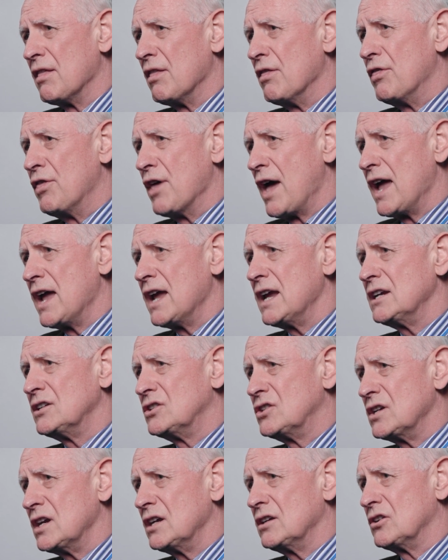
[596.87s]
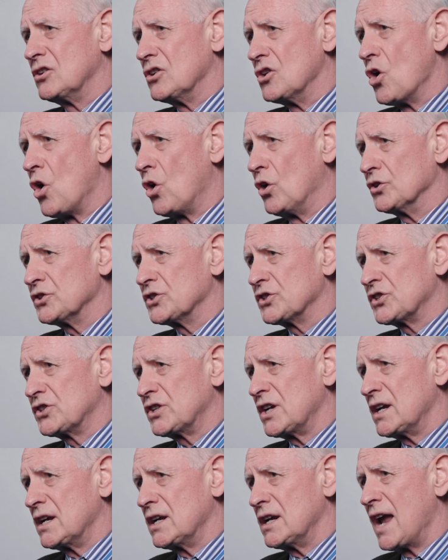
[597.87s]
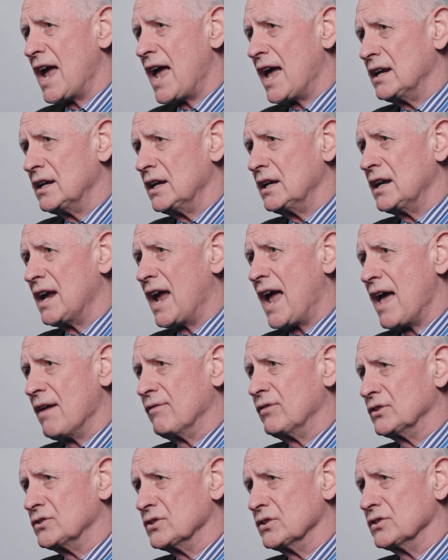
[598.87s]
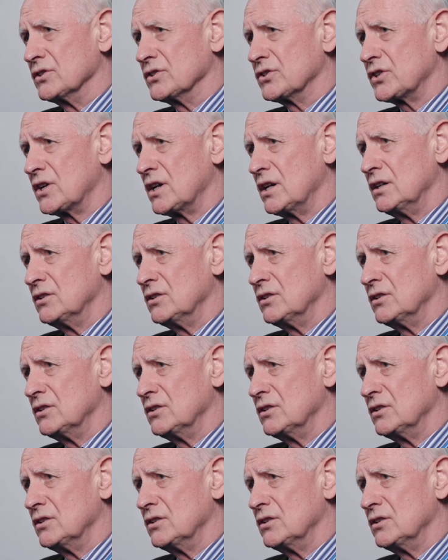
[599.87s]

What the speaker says: they did not see any evidence